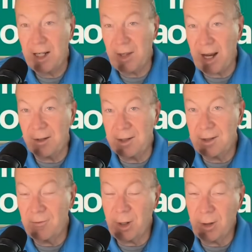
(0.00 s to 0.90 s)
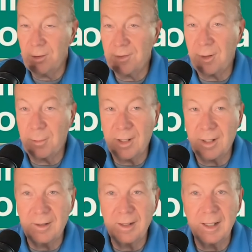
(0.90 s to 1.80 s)
thousands of views from
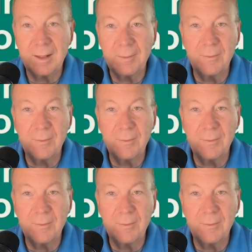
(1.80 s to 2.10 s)
our